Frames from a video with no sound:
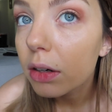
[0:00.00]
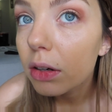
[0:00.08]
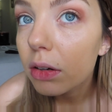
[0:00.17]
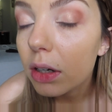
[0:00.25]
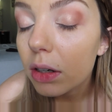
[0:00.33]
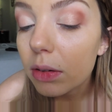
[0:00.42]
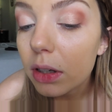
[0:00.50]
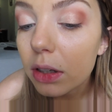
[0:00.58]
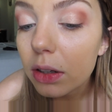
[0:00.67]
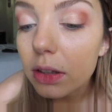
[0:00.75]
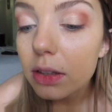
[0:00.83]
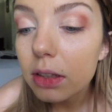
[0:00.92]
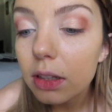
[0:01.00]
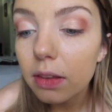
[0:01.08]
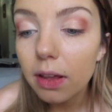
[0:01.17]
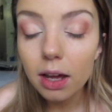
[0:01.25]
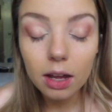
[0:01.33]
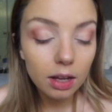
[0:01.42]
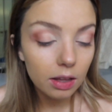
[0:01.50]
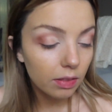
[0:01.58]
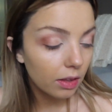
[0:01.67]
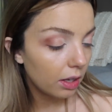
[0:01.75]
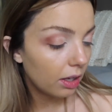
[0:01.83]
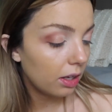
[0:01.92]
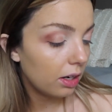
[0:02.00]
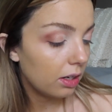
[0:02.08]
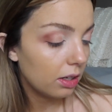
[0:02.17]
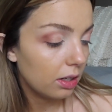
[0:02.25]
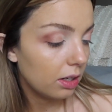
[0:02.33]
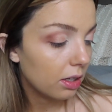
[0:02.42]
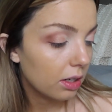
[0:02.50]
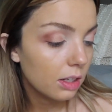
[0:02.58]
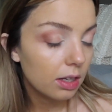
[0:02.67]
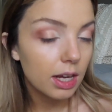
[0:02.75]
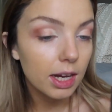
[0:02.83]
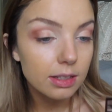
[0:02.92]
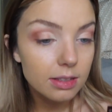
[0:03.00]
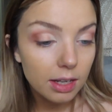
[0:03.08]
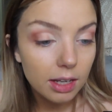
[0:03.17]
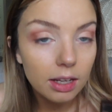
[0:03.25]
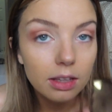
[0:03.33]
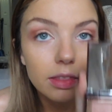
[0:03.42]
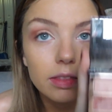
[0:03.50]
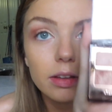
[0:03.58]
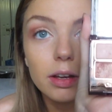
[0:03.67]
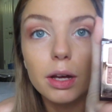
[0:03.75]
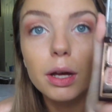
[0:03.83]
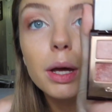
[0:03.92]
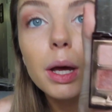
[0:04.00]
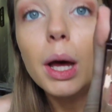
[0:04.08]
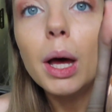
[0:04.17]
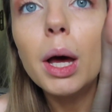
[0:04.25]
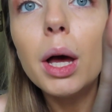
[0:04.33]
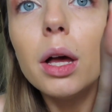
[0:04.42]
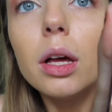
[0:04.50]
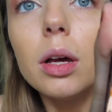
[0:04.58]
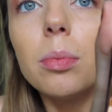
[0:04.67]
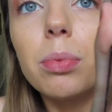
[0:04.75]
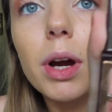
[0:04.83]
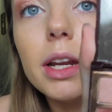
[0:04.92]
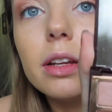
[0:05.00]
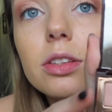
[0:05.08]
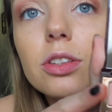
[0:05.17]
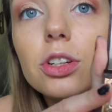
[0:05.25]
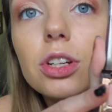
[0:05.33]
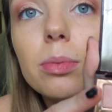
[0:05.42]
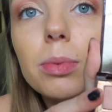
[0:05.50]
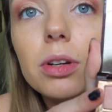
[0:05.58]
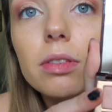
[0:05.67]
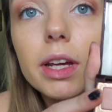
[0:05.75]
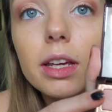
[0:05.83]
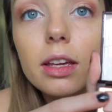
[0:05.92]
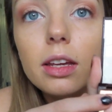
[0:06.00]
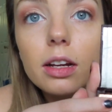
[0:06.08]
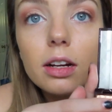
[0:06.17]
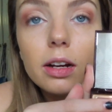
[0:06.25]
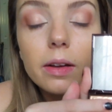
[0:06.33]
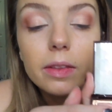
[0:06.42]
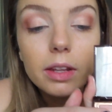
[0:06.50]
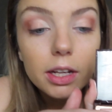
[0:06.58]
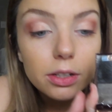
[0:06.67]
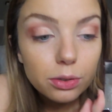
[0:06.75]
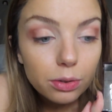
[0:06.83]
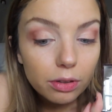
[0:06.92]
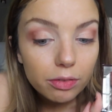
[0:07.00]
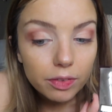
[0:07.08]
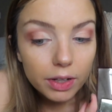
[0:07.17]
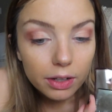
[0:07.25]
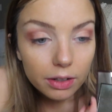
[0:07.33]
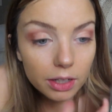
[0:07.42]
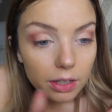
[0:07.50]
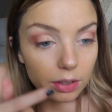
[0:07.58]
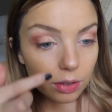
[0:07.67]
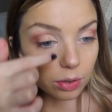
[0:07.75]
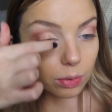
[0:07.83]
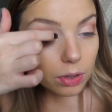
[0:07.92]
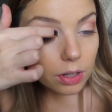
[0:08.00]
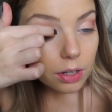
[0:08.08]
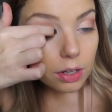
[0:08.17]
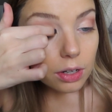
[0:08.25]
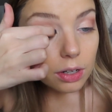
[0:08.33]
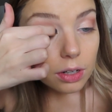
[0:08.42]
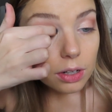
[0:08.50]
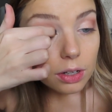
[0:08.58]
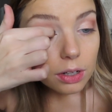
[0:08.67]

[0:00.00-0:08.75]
don't know how well you can see that. And then I take the brightest shimmer right here, and then I do the very inner corner.